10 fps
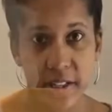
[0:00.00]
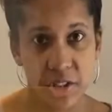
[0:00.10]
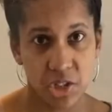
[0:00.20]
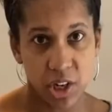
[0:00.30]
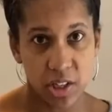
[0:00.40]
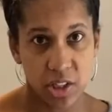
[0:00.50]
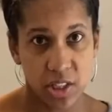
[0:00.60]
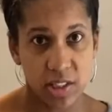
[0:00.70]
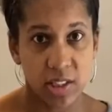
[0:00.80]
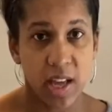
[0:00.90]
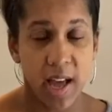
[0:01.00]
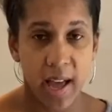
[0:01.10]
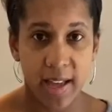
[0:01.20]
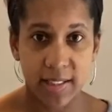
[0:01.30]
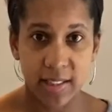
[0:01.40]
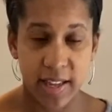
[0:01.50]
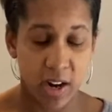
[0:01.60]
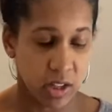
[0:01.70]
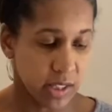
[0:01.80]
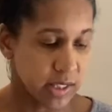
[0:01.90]
instructions as they
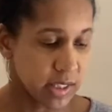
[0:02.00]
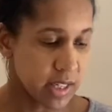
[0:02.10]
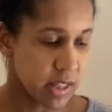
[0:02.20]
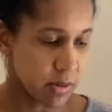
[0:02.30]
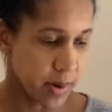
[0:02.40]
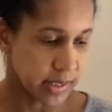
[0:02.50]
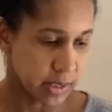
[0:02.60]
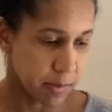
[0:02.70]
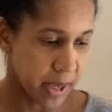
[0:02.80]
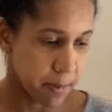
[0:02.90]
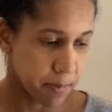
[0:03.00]
are listed in the recipe.